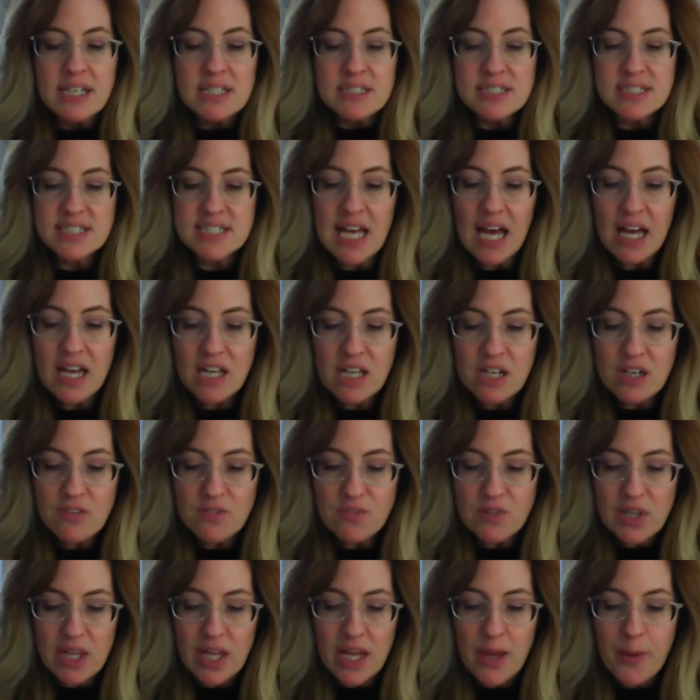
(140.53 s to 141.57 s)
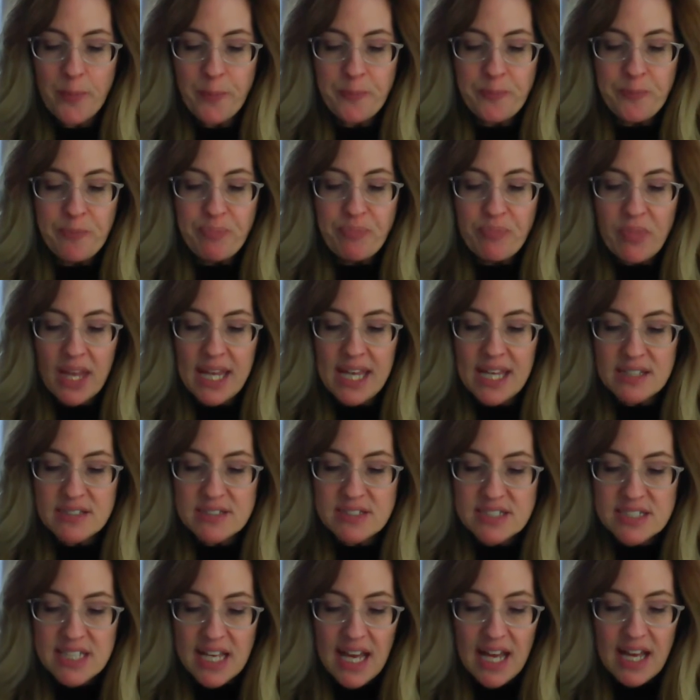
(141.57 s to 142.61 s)
Secondly, it
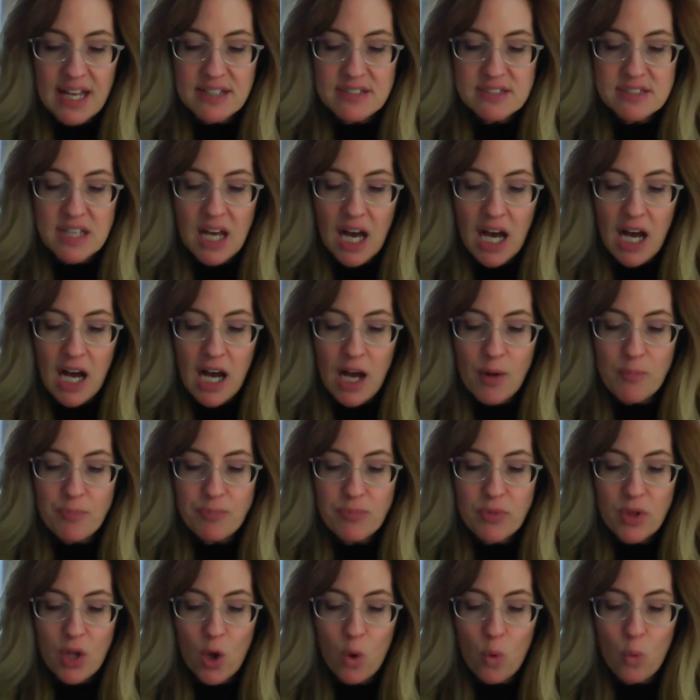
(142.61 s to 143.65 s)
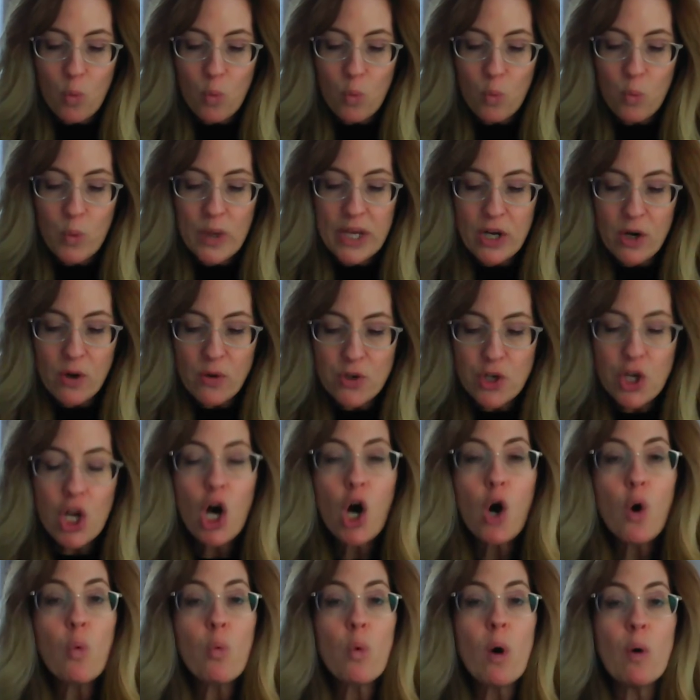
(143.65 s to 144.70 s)
says, um, We don't
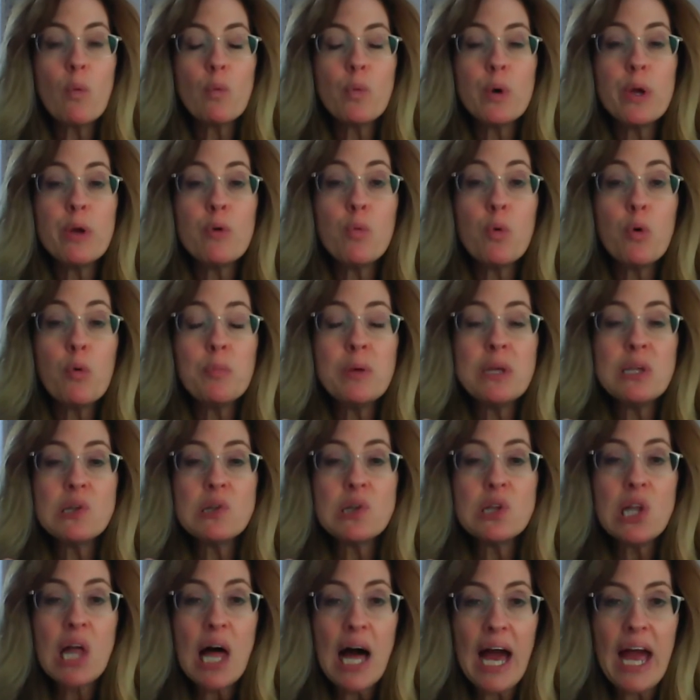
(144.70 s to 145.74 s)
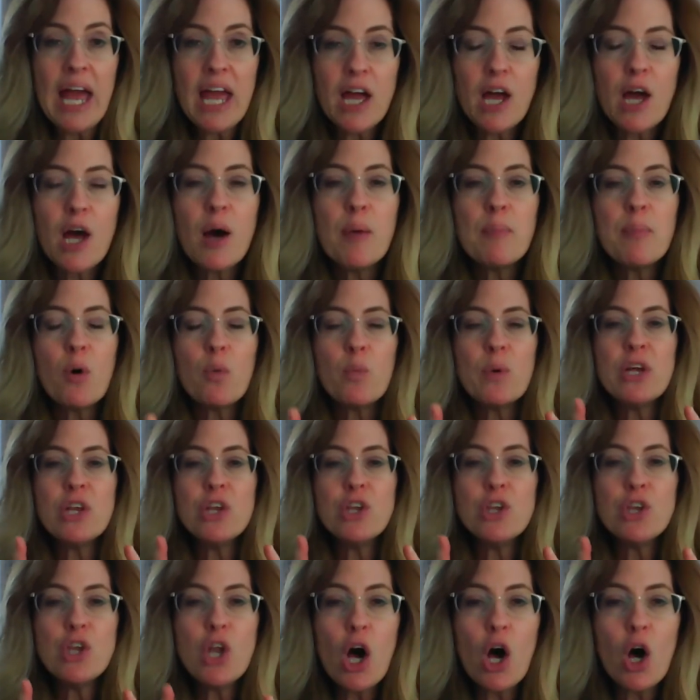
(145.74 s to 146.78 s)
know what we will be like, but we
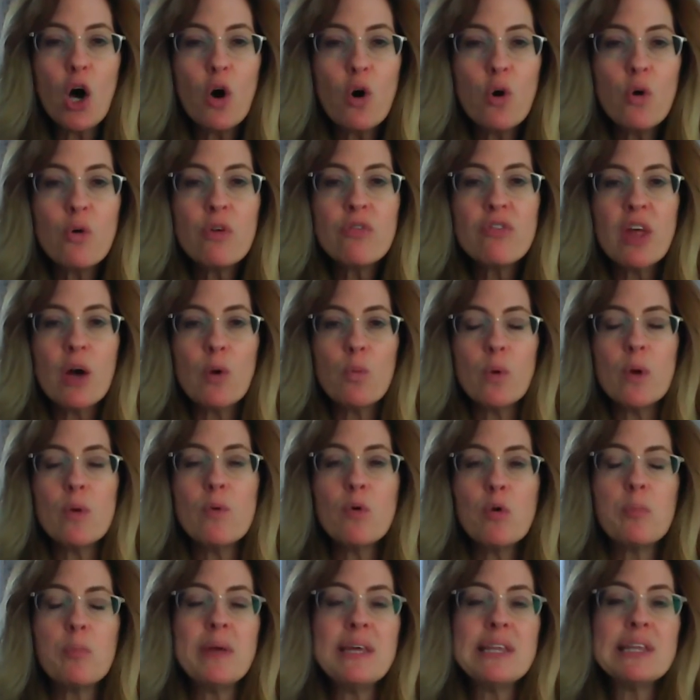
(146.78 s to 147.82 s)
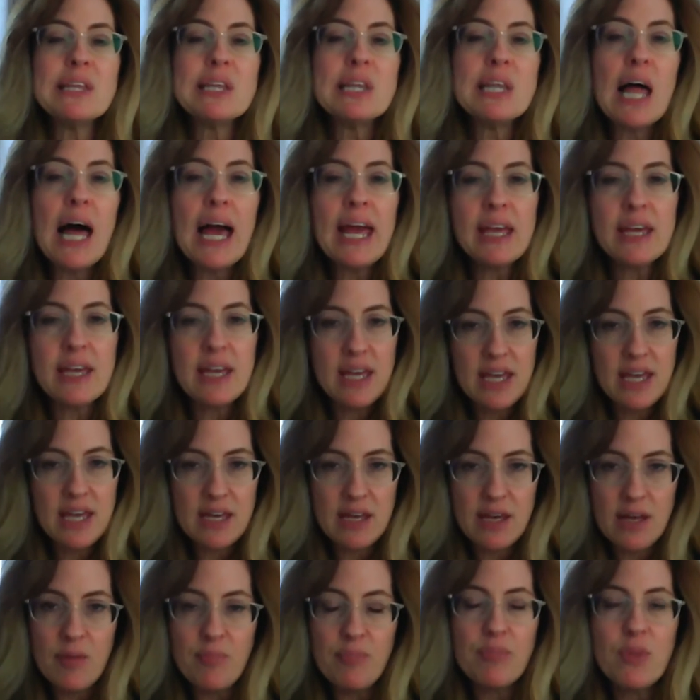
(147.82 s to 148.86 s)
know that we will be like
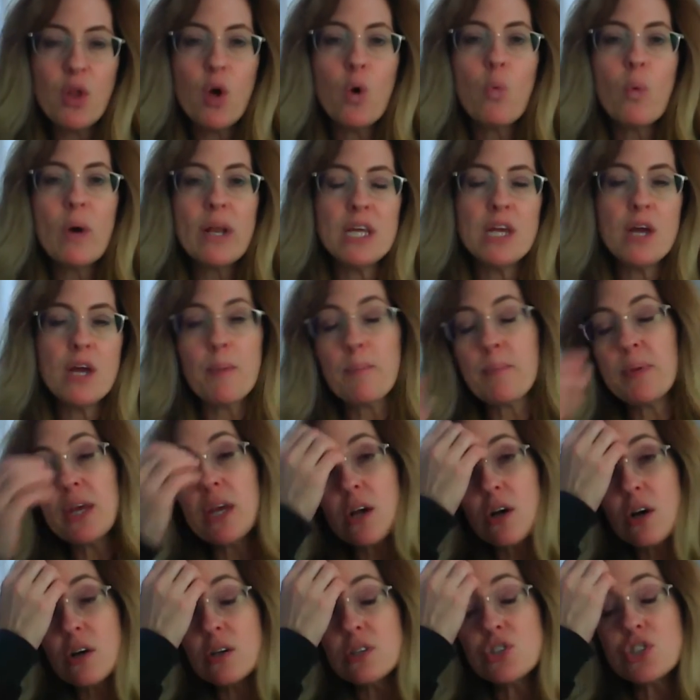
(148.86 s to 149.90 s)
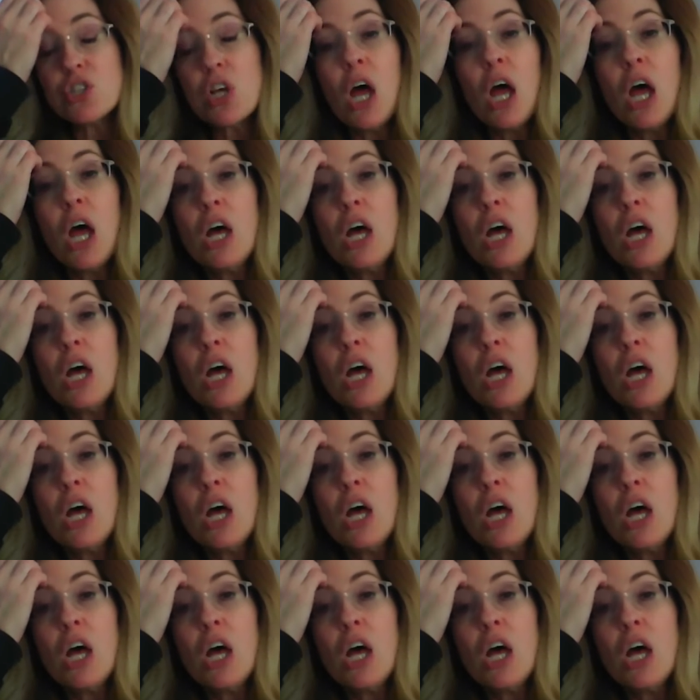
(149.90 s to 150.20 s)
him when he appears.